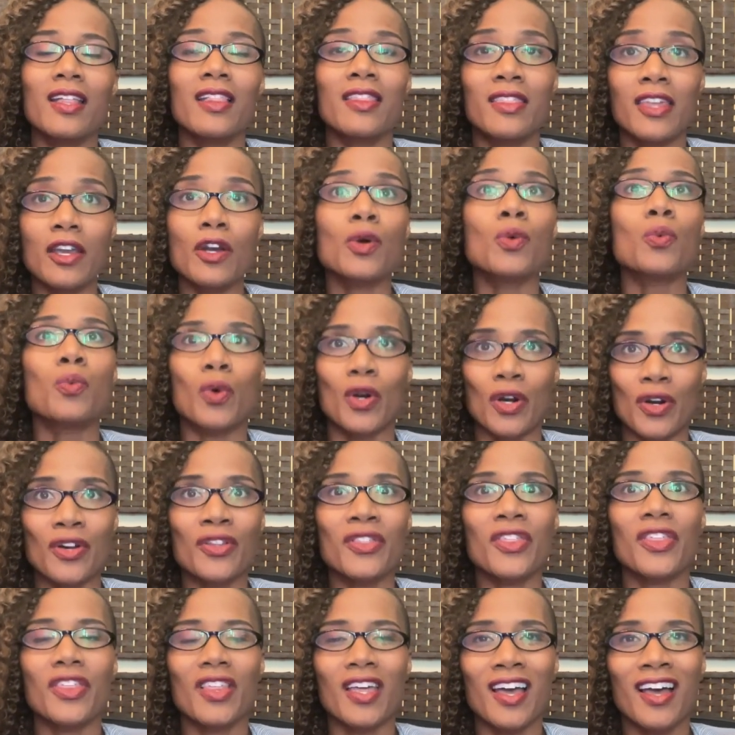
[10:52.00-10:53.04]
their
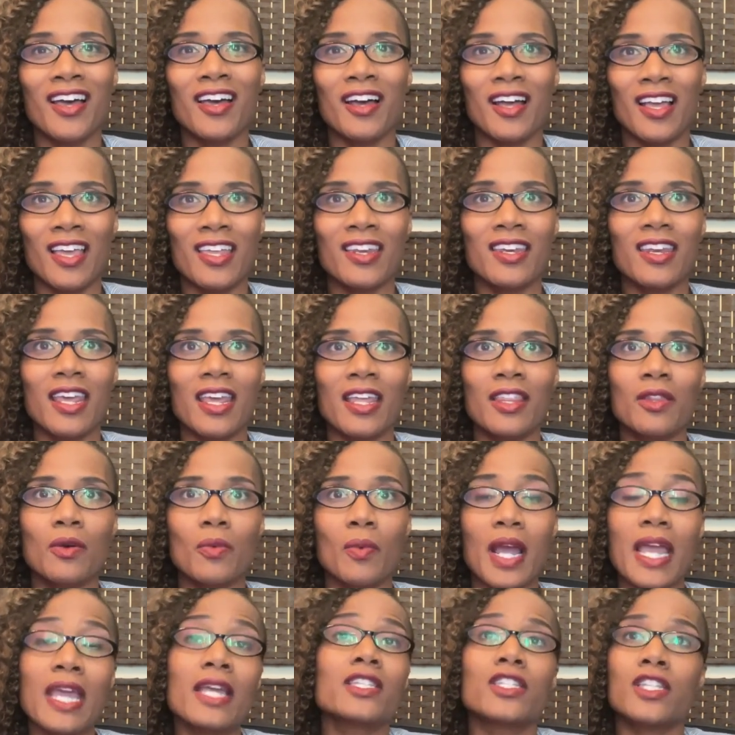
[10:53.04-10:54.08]
worth in the
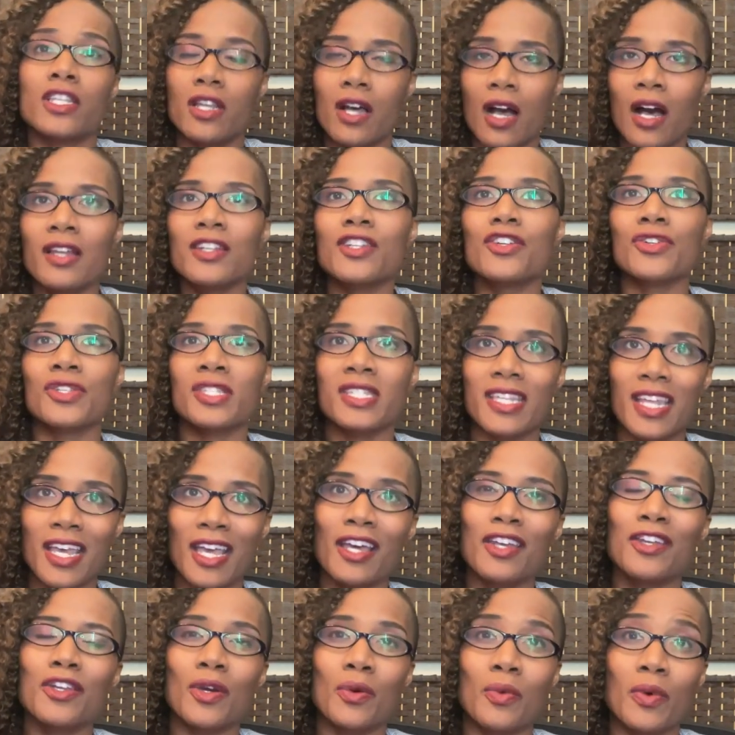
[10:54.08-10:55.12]
way, and to
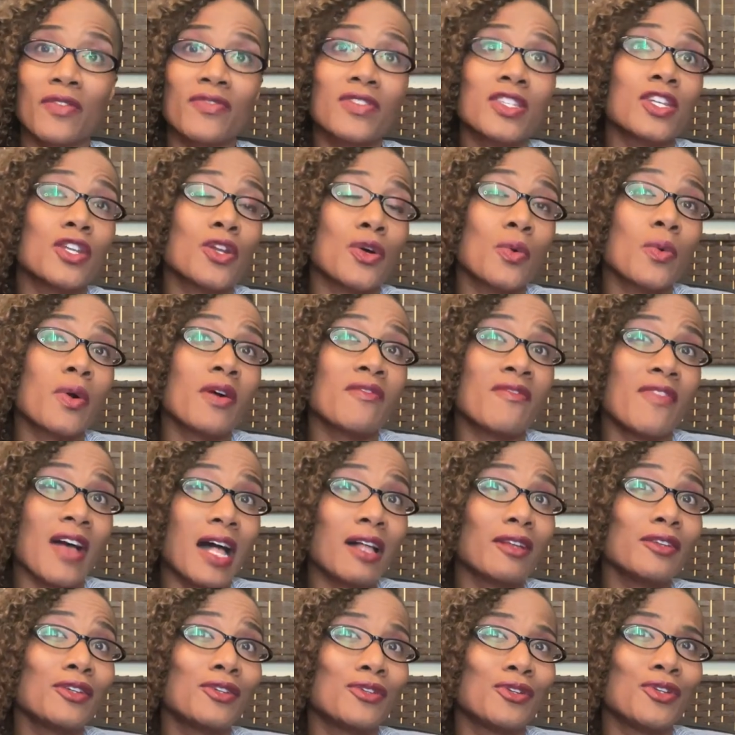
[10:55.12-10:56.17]
understand your worth, to know what
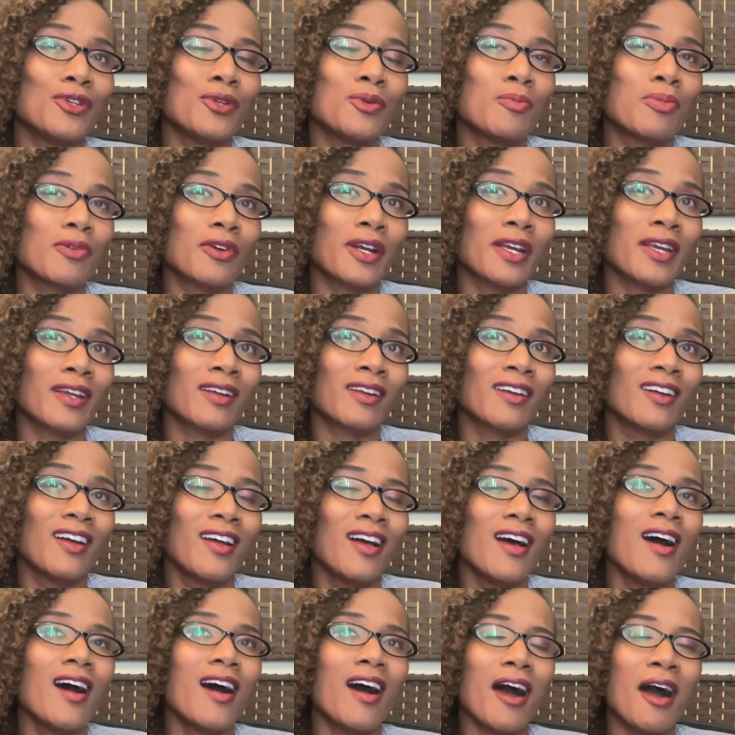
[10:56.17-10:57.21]
value you bring.
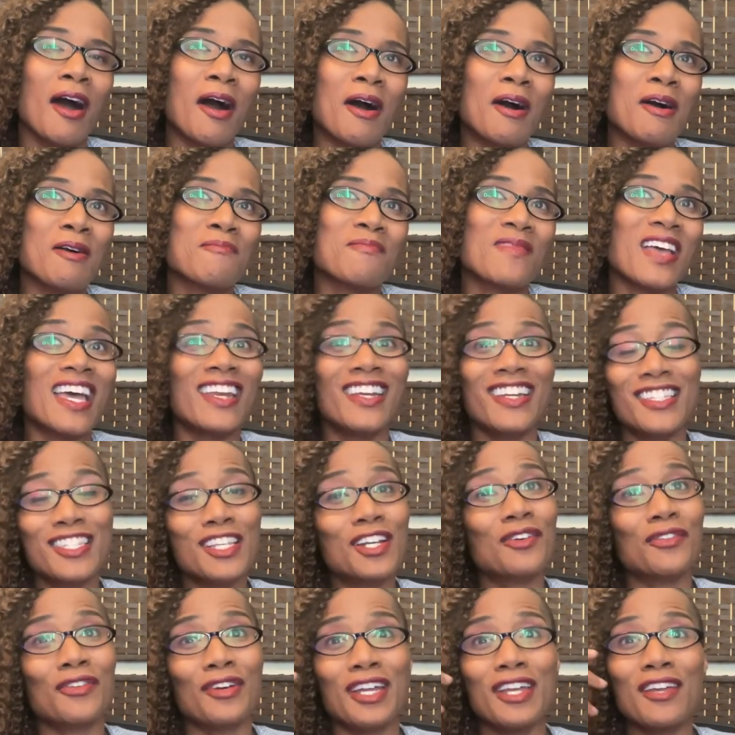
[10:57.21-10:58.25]
And it's
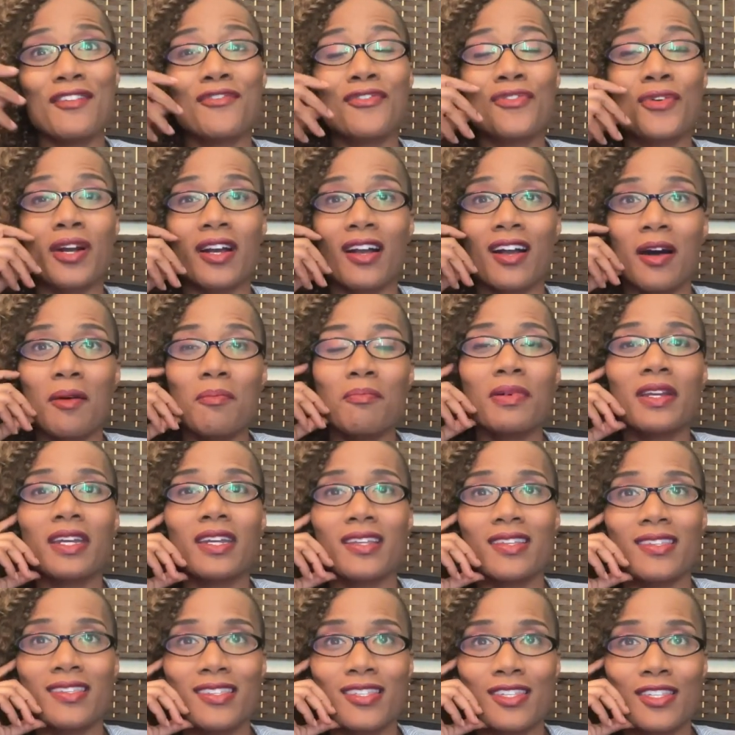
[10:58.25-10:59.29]
great for
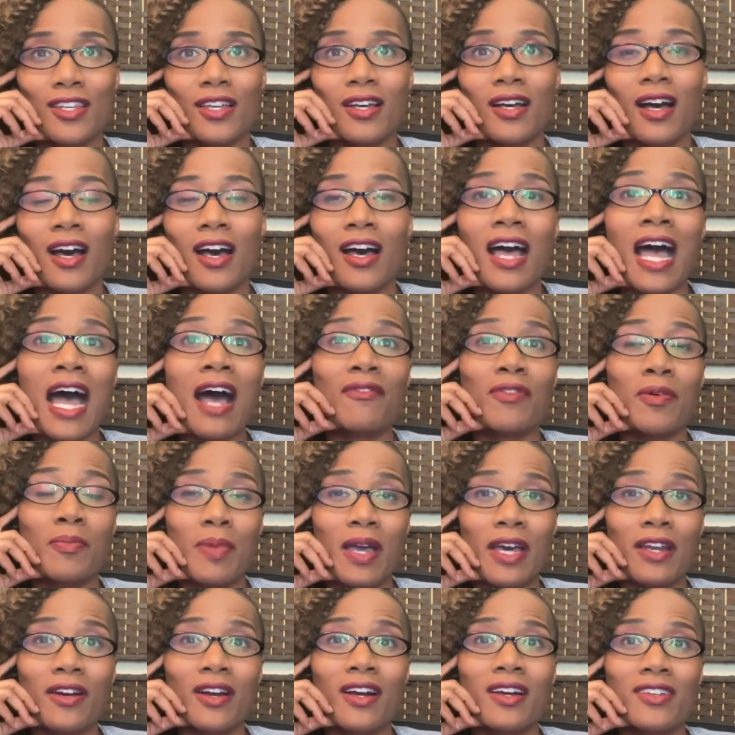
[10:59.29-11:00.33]
companies to have a
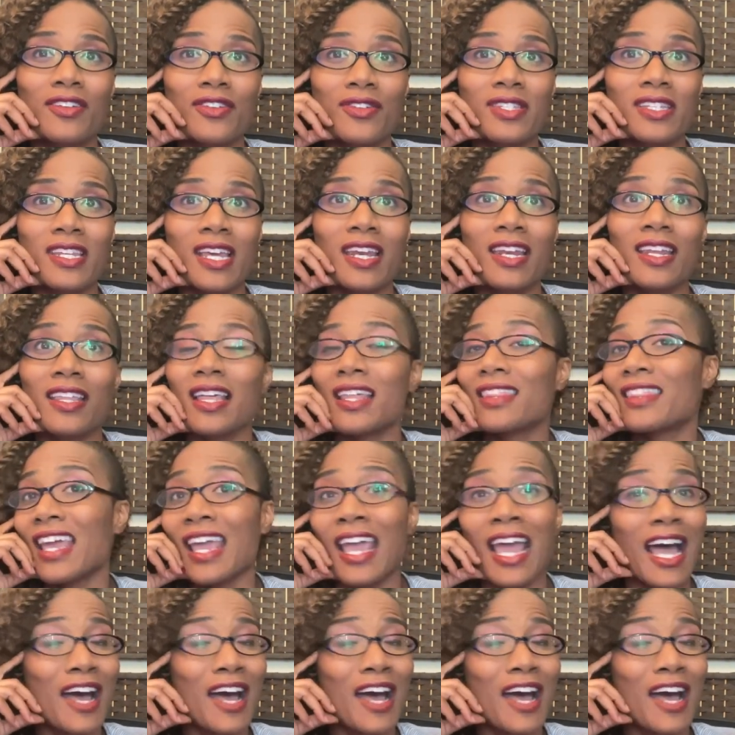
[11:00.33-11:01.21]
better understanding that they